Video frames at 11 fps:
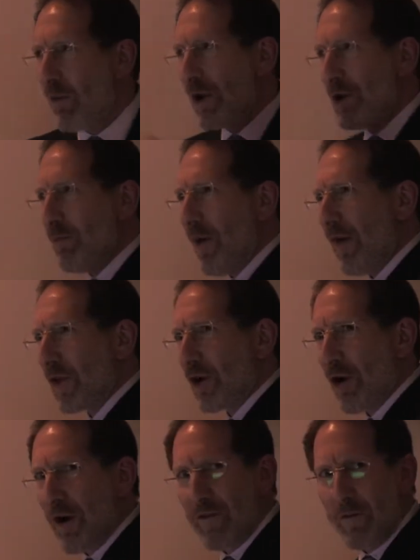when you bought the
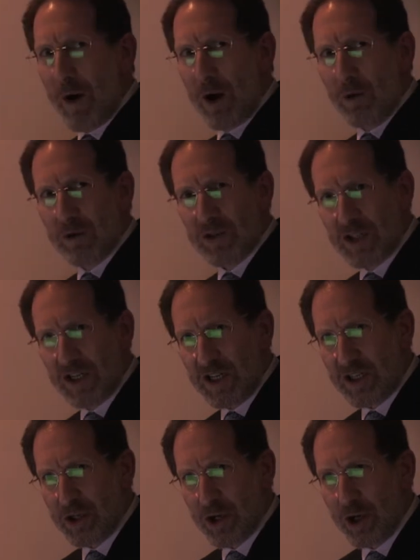car for my older
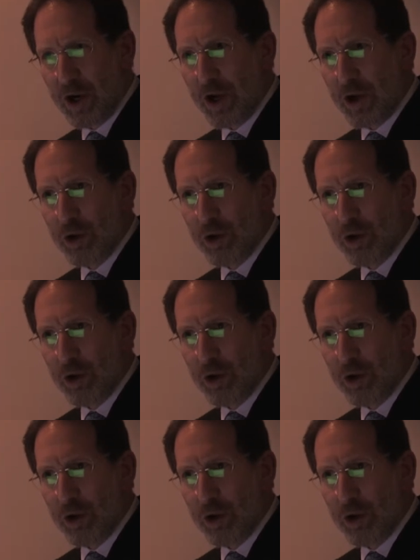sister,